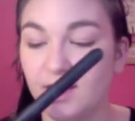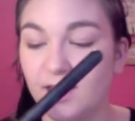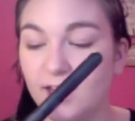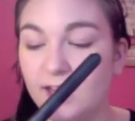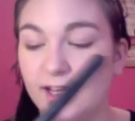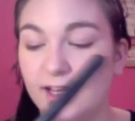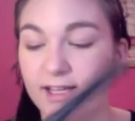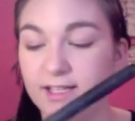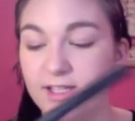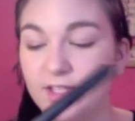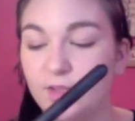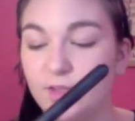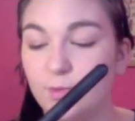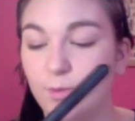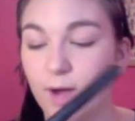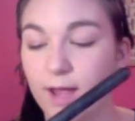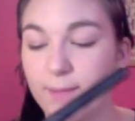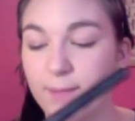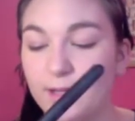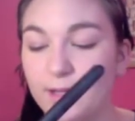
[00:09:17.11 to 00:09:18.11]
and I
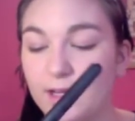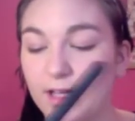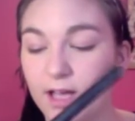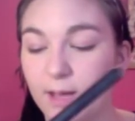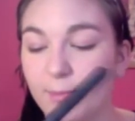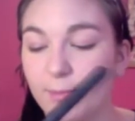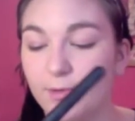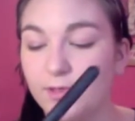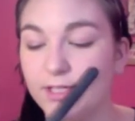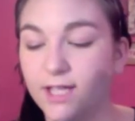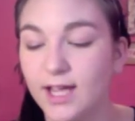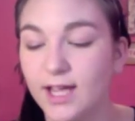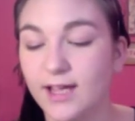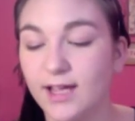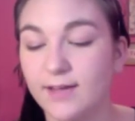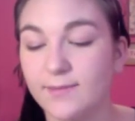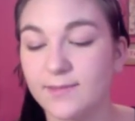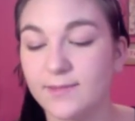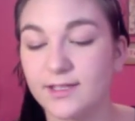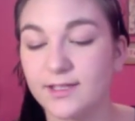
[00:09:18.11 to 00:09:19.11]
swipe it a couple
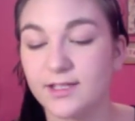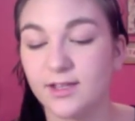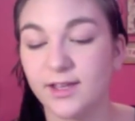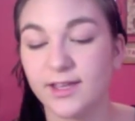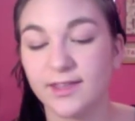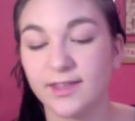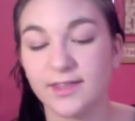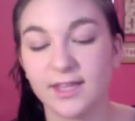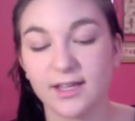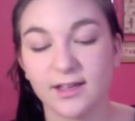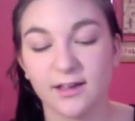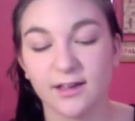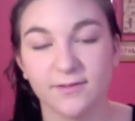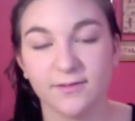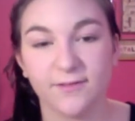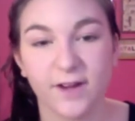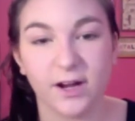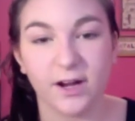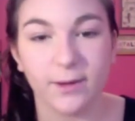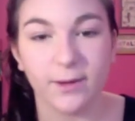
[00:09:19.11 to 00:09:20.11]
times until I think a
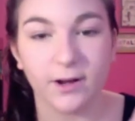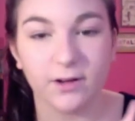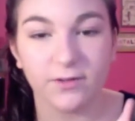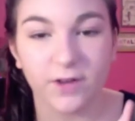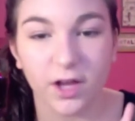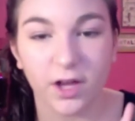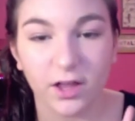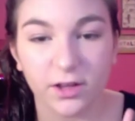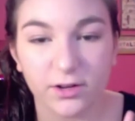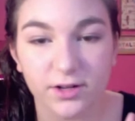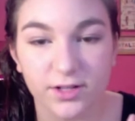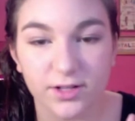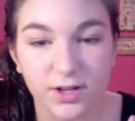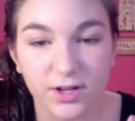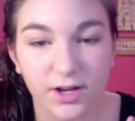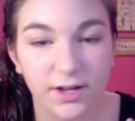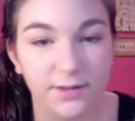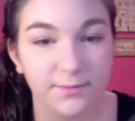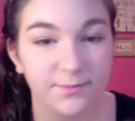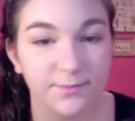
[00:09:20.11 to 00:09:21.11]
fair amount of color is
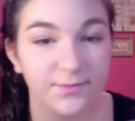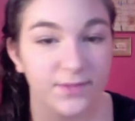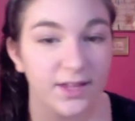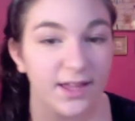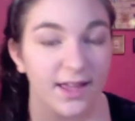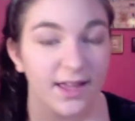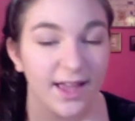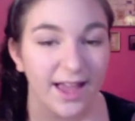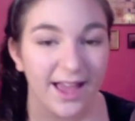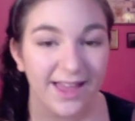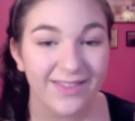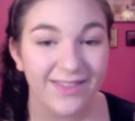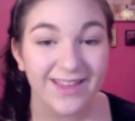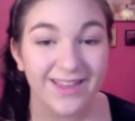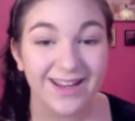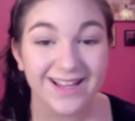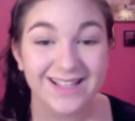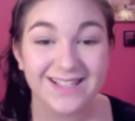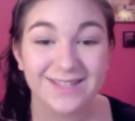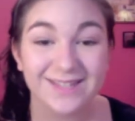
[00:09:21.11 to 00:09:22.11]
on, and
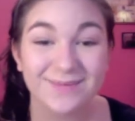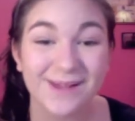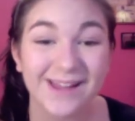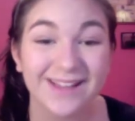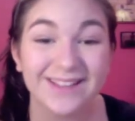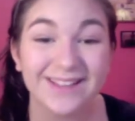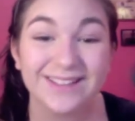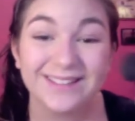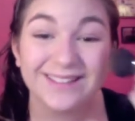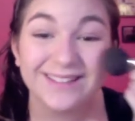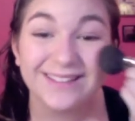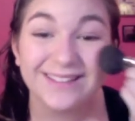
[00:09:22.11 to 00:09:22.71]
then I smile